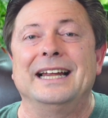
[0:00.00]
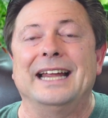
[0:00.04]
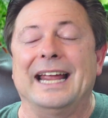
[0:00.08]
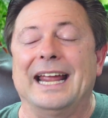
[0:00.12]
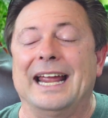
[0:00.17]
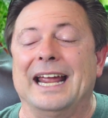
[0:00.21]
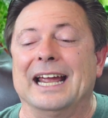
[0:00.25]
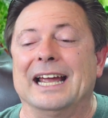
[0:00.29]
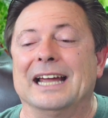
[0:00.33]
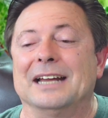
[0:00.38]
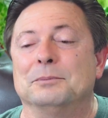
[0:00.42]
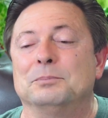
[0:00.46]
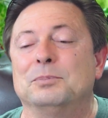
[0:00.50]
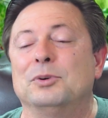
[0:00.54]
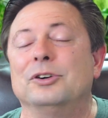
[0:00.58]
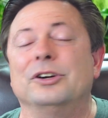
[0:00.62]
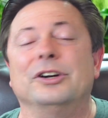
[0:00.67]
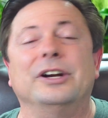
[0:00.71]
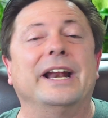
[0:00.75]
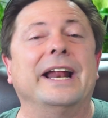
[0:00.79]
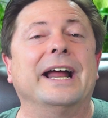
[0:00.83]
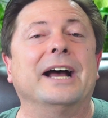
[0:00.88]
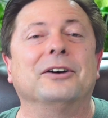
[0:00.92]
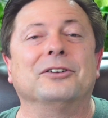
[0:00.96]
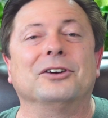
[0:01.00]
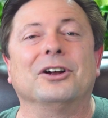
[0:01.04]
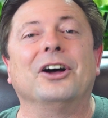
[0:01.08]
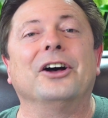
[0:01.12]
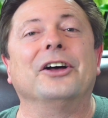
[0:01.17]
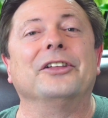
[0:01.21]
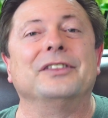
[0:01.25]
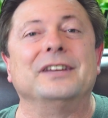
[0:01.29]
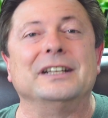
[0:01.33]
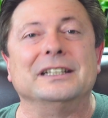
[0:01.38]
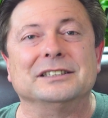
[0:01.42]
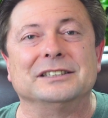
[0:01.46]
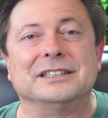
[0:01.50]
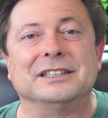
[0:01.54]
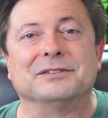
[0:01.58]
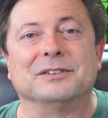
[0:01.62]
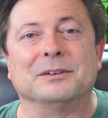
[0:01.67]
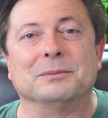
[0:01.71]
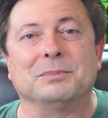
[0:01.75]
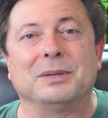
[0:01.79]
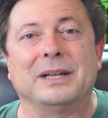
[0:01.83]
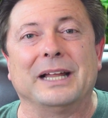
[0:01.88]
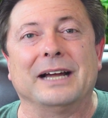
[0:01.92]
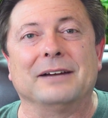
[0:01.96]
and put it out on these
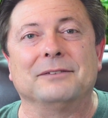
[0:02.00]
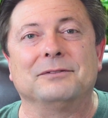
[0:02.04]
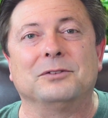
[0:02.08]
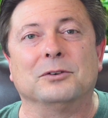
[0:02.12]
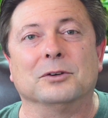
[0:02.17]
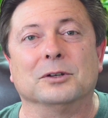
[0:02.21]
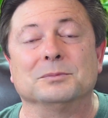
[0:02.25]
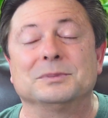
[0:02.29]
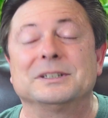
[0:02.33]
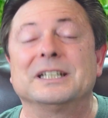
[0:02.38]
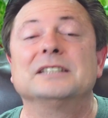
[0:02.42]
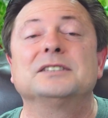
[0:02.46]
different platforms